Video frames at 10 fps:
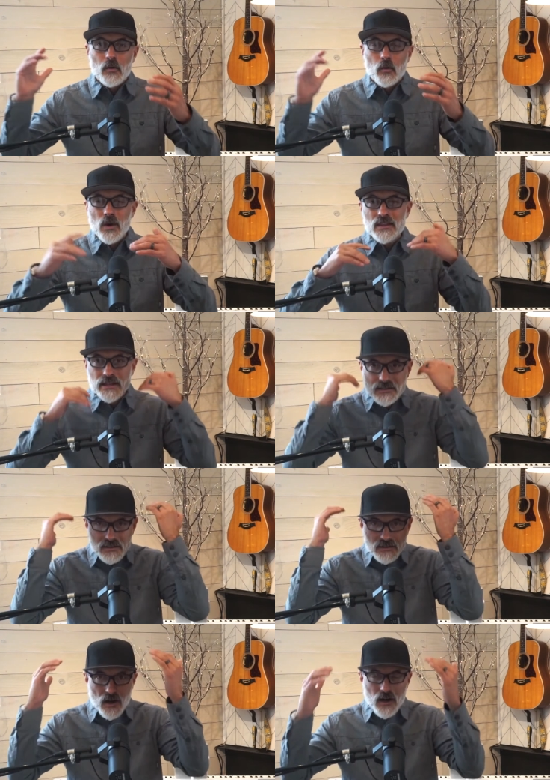with
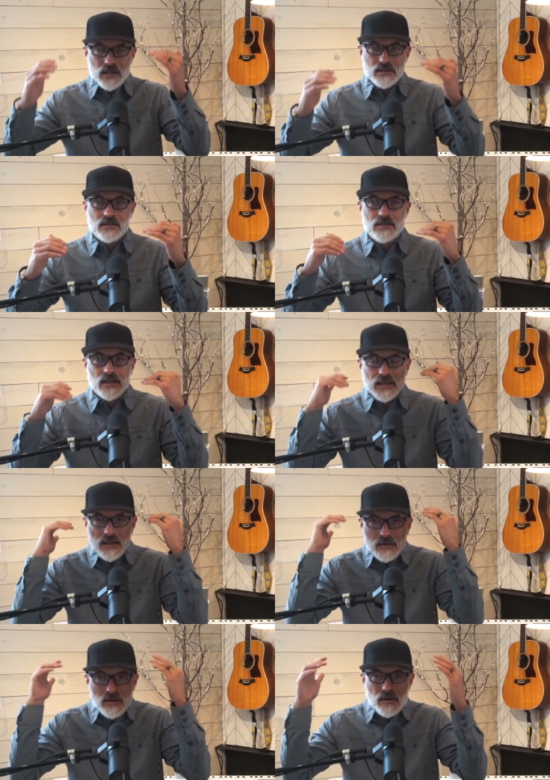his thoughts,
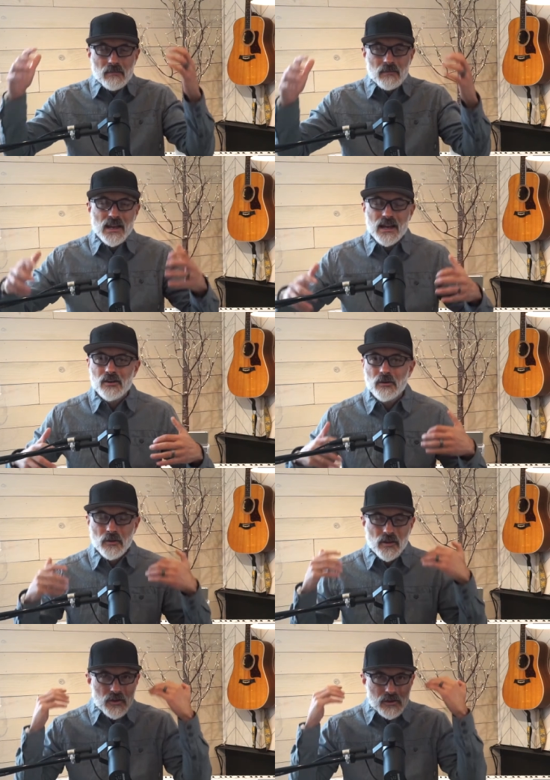thinking, man, I know
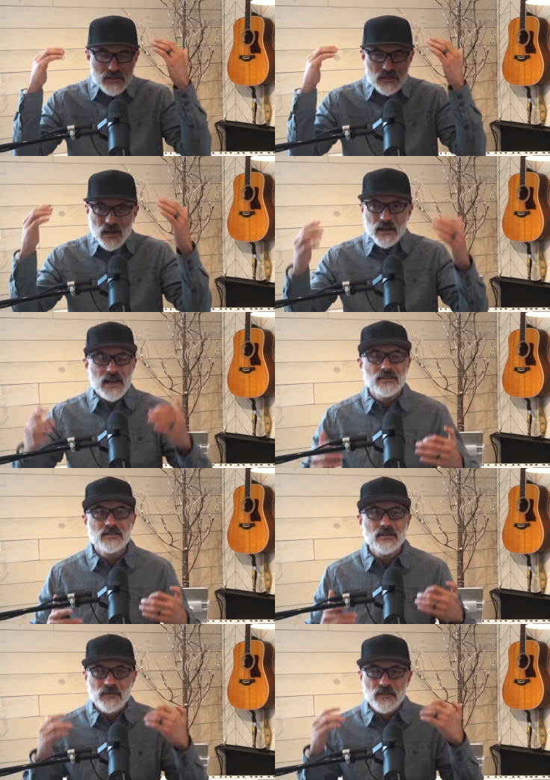that this God has
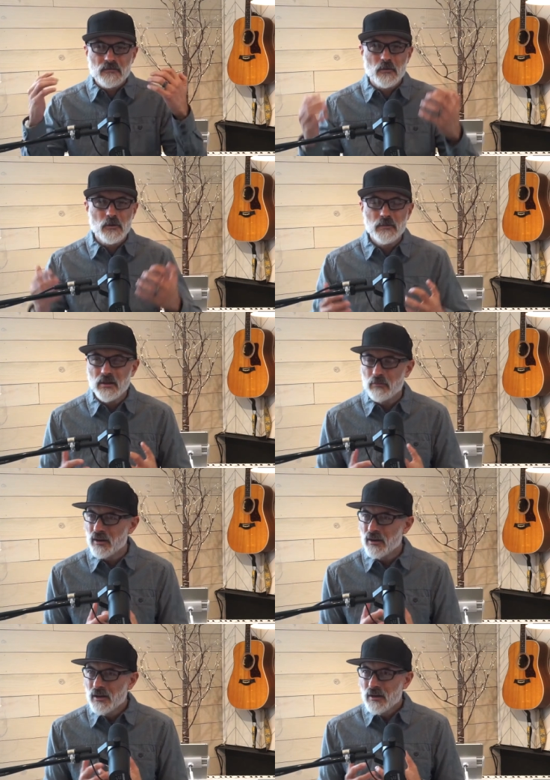something for me,
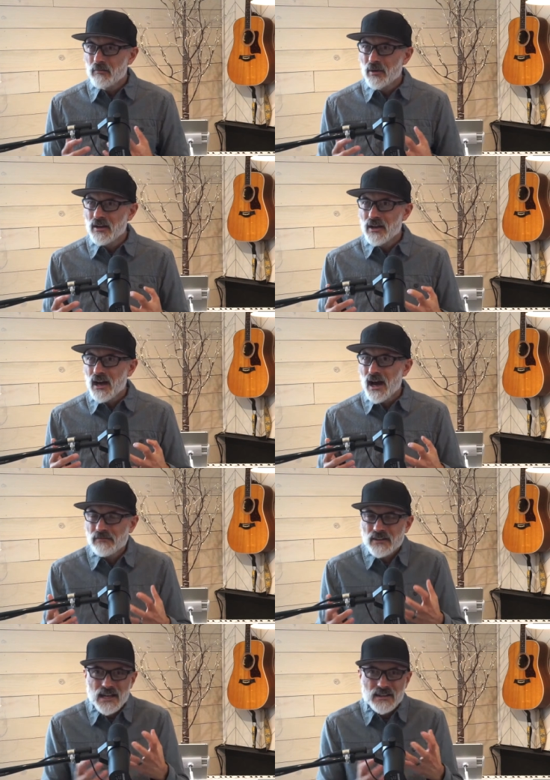but, but
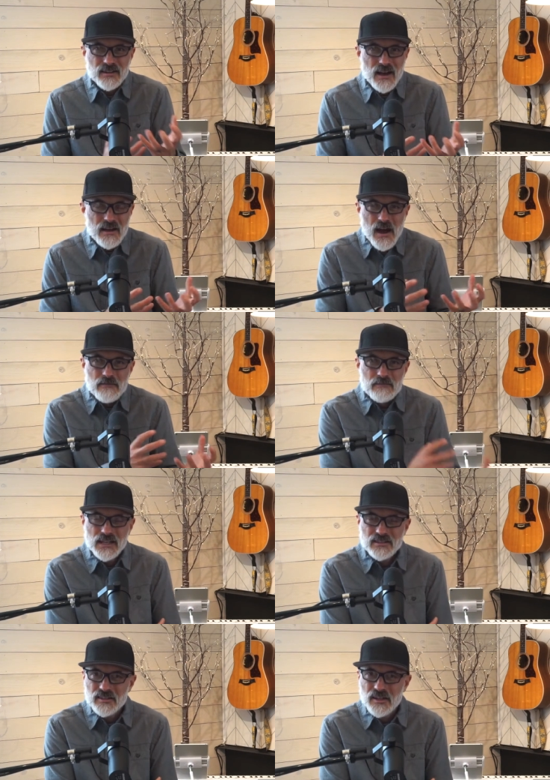I've got, I, I've
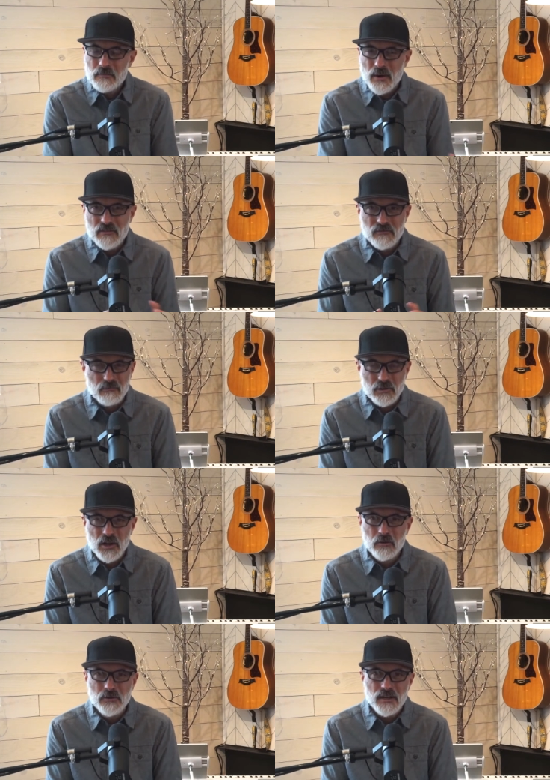messed up, I've
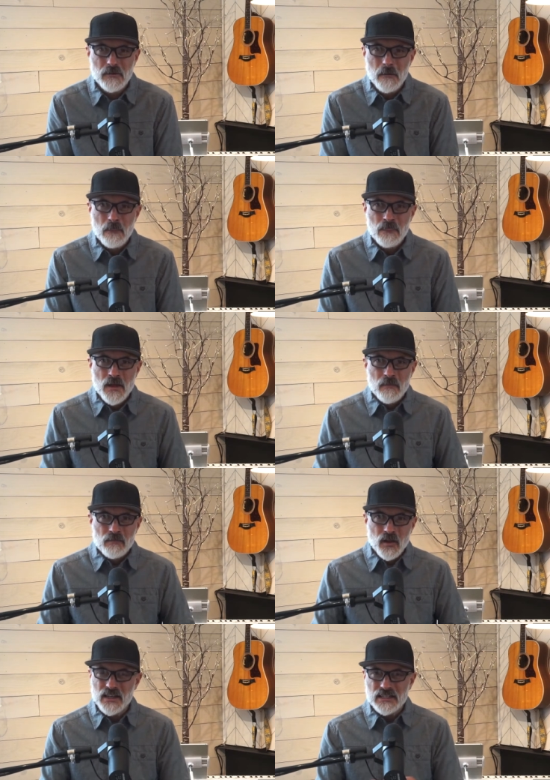blown it.
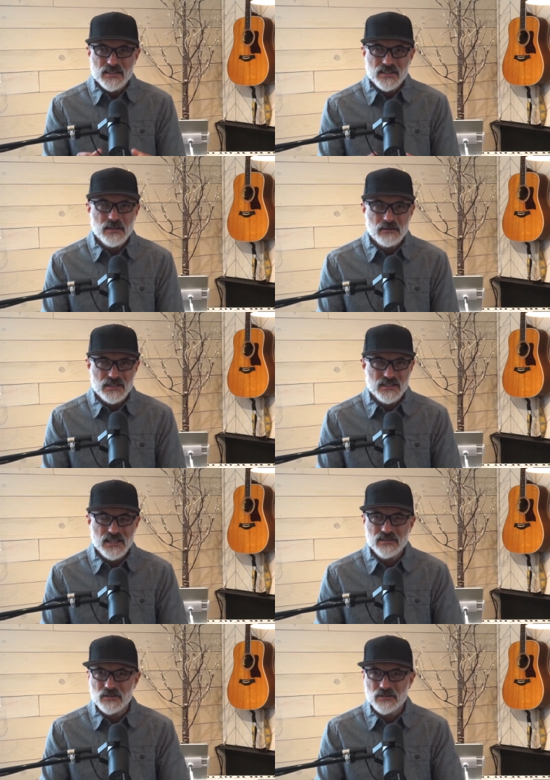These secret
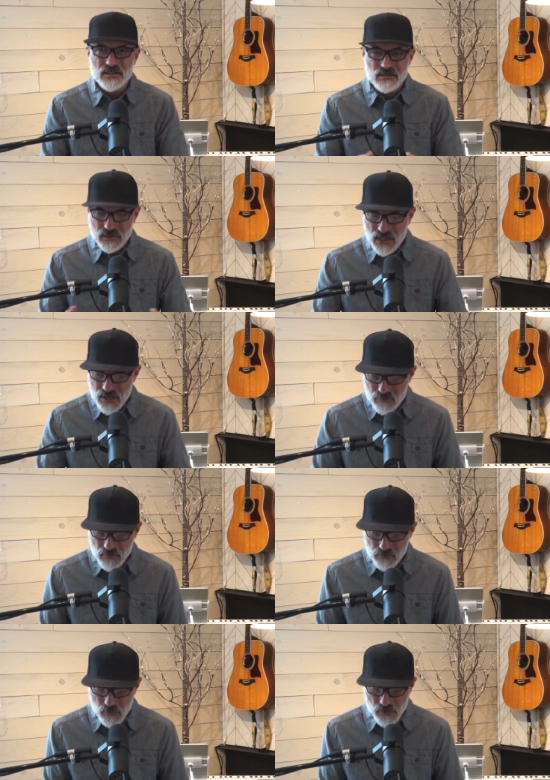sins are just laid
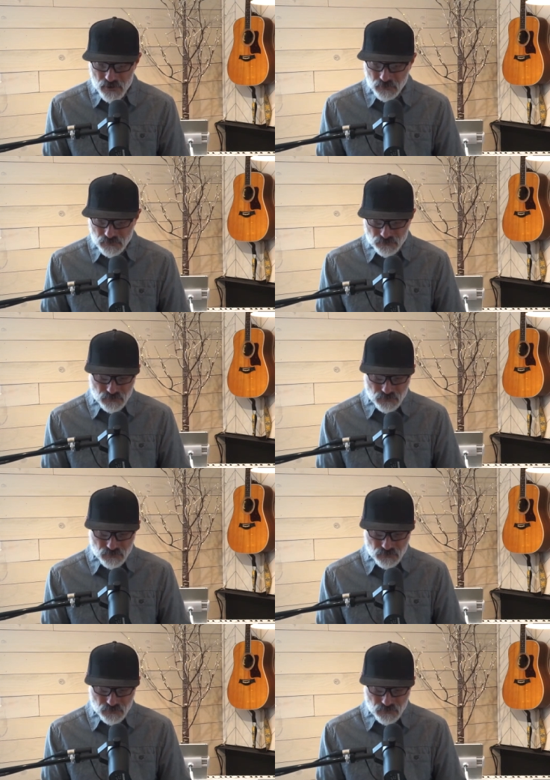before you.